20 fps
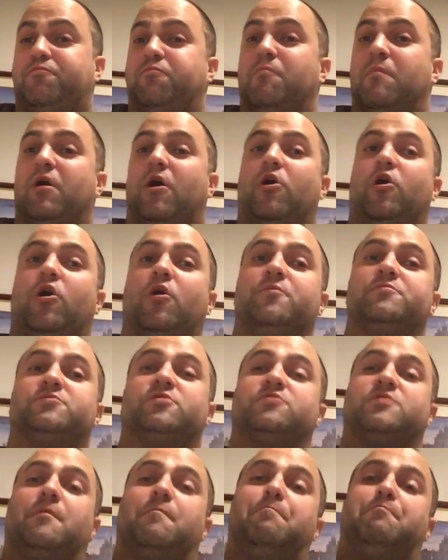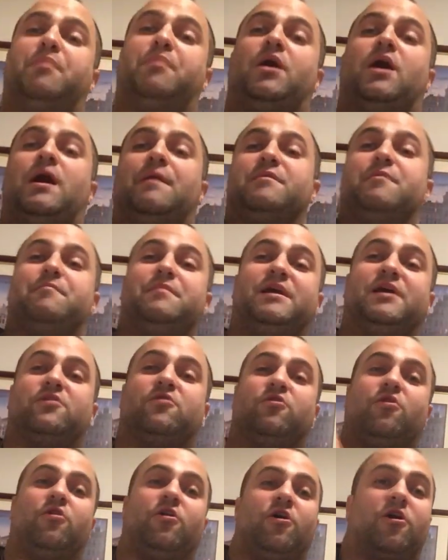Mahomes throws a bomb to
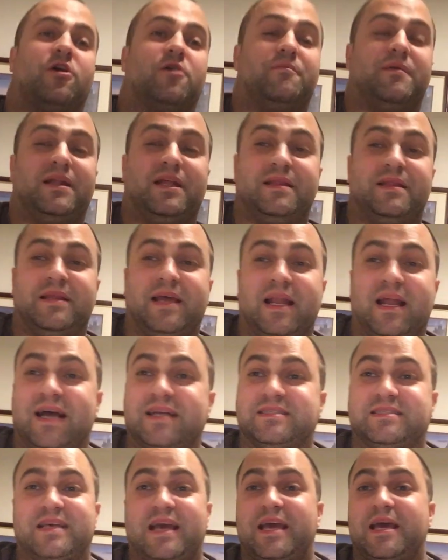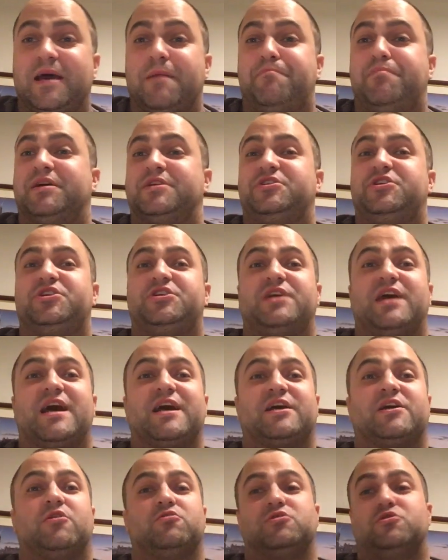Mecole Hardman, and then Isaiah
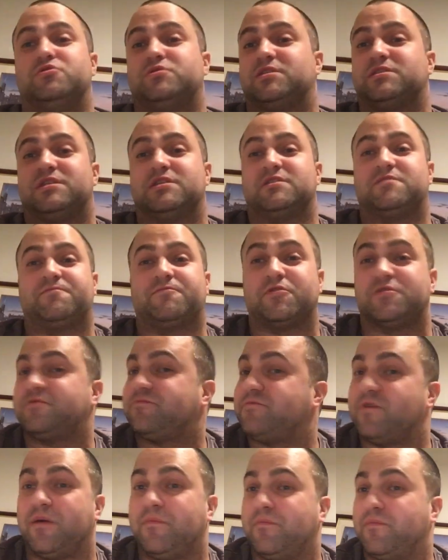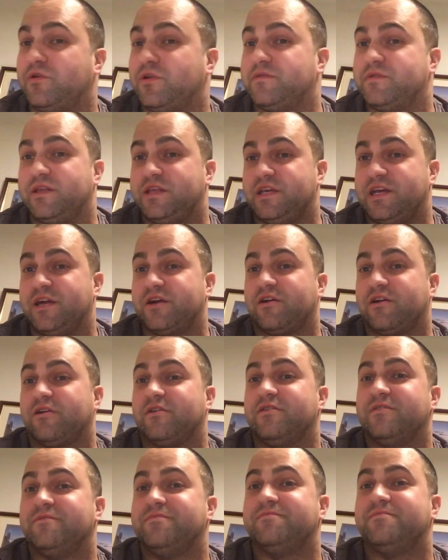Pacheco loses his first fumble of the
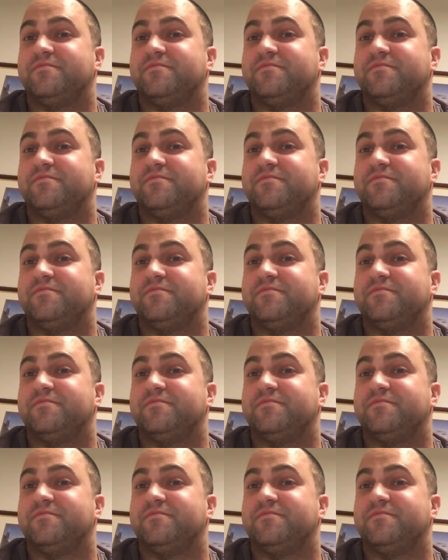year,